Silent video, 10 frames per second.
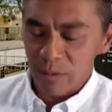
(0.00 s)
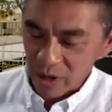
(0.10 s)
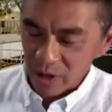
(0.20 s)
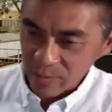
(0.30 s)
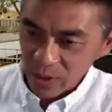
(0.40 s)

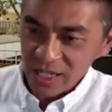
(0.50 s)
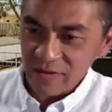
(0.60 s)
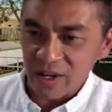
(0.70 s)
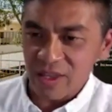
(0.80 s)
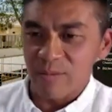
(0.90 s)
require the presence
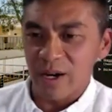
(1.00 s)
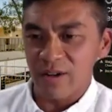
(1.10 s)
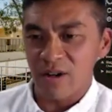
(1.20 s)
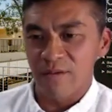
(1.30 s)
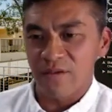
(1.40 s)
of other
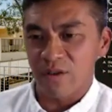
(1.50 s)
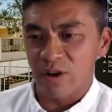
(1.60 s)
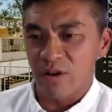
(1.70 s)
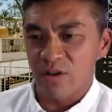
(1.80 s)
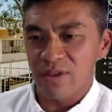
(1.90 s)
microbes for
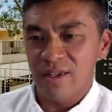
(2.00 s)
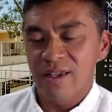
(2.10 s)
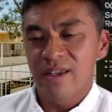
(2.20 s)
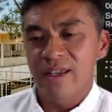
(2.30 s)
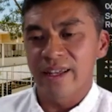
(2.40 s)
growth
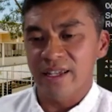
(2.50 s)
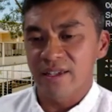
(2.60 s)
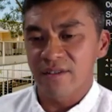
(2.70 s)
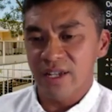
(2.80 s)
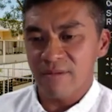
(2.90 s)
and
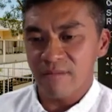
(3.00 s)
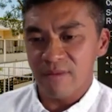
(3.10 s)
activity.